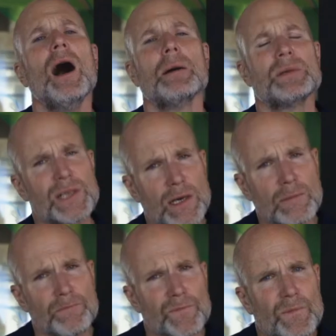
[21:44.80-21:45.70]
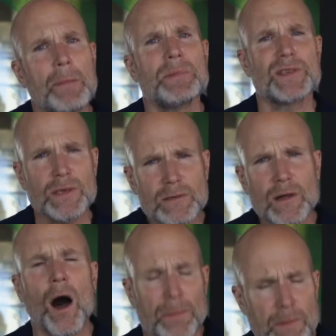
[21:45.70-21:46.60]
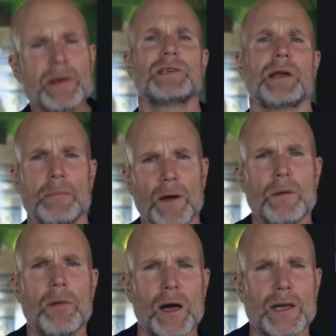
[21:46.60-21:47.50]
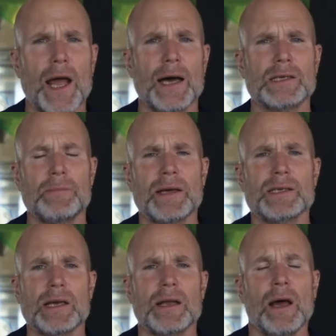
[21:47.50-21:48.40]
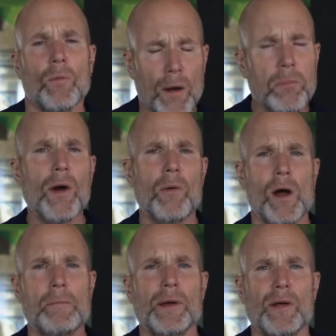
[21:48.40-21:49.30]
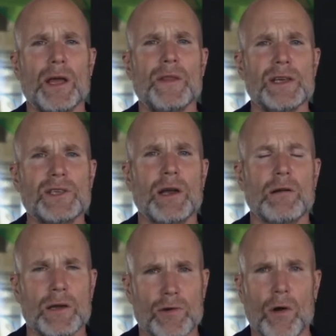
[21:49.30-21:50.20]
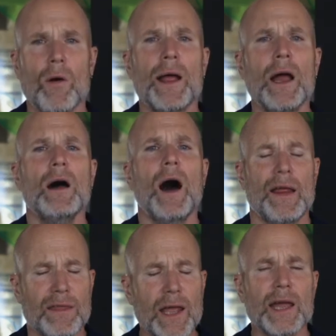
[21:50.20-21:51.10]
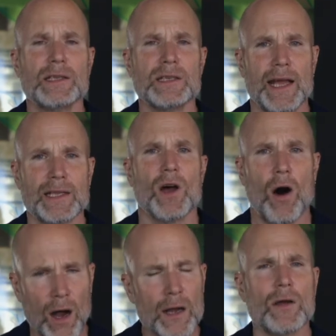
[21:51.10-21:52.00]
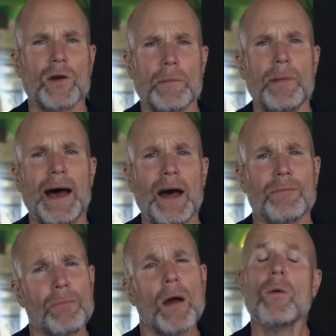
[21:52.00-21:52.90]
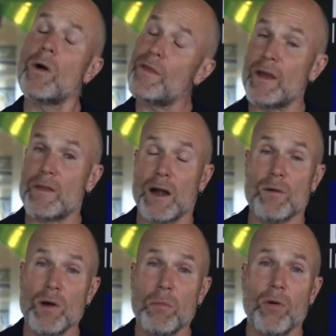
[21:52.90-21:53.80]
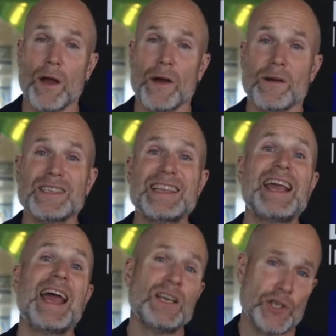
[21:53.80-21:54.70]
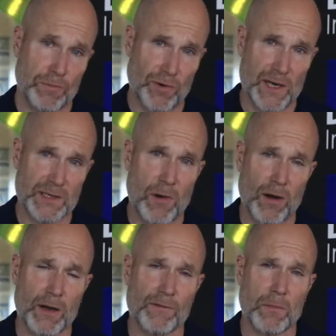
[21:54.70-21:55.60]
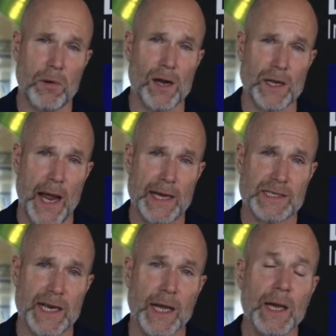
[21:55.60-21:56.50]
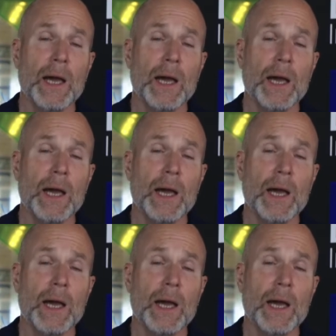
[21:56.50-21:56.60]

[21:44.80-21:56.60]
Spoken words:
I'm still optimistic about the podcast space. At $1.1 billion this year and growing, I think it's on a good path. One thing that I will point out is the enterprise market for podcasting.